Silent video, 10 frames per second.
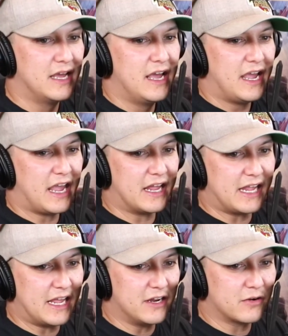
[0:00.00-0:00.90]
it
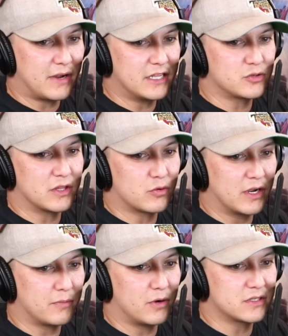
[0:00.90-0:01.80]
integrates with
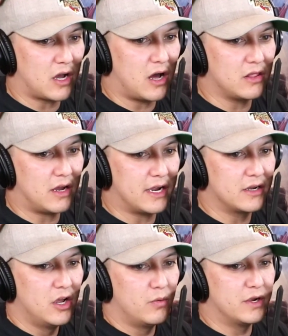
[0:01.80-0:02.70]
QuickBooks Online,
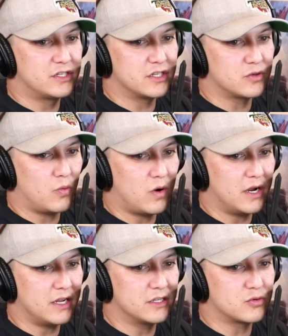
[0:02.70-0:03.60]
which is what
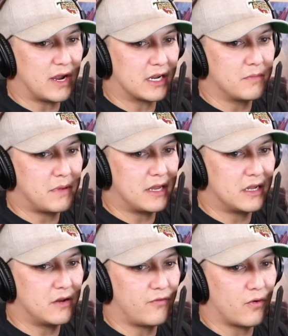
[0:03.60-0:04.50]
is
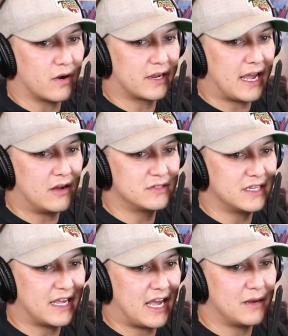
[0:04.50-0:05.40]
recommended for accounting
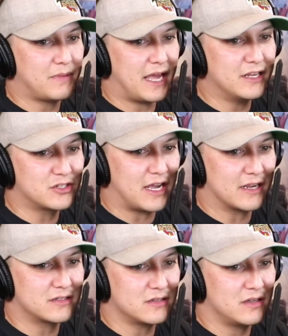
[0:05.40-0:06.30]
and
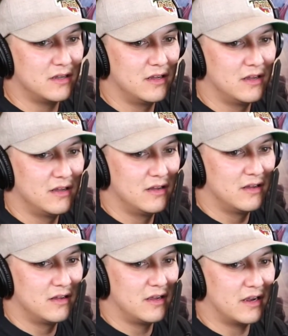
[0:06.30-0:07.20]
paychecks.
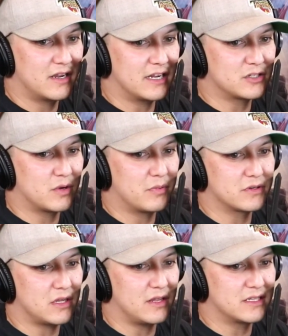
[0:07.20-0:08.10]
It connects to QuickBooks
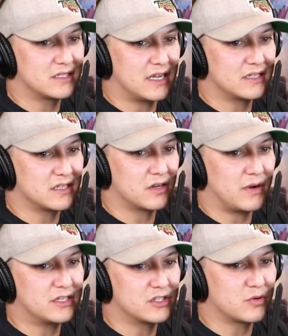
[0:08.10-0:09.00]
Online settings,
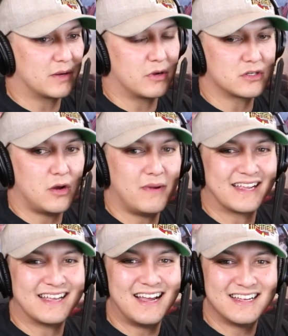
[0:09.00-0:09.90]
integrations, QuickBooks. Oh my
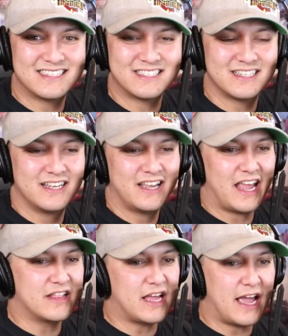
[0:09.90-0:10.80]
gosh.
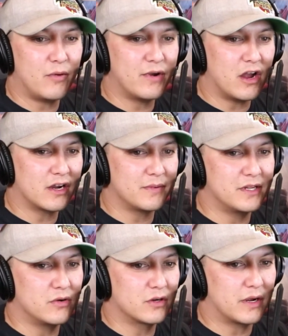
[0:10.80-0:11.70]
And we are going to be
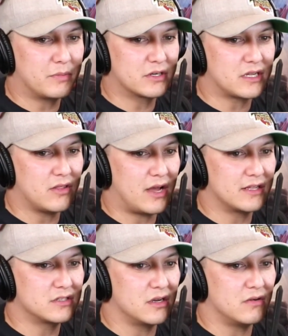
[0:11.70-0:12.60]
doing QuickBooks Online too.